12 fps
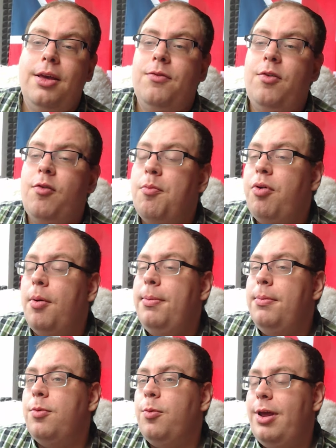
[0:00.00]
there are
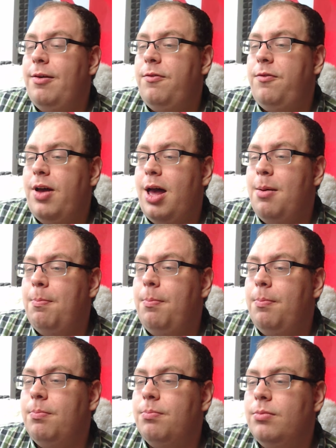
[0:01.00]
problems with
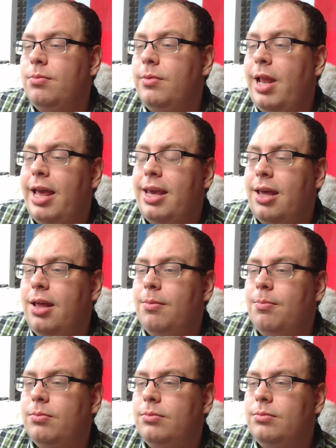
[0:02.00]

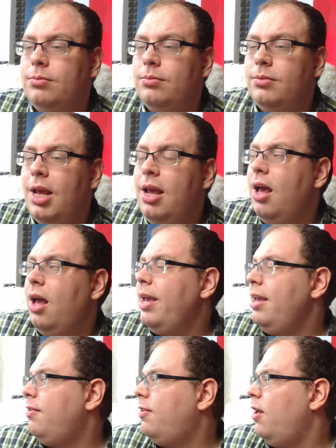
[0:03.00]

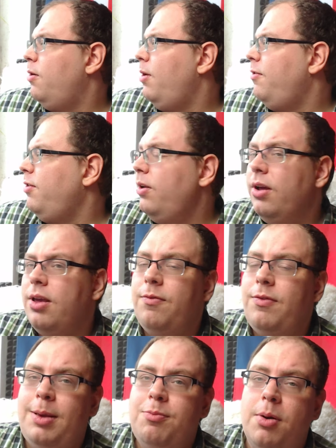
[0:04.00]
so if you look at
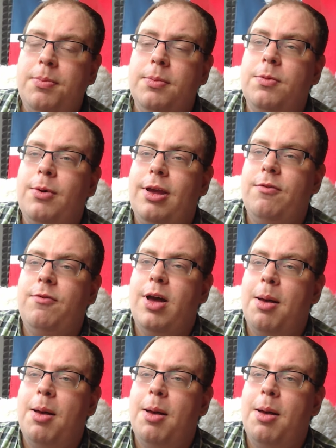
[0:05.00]
the problems with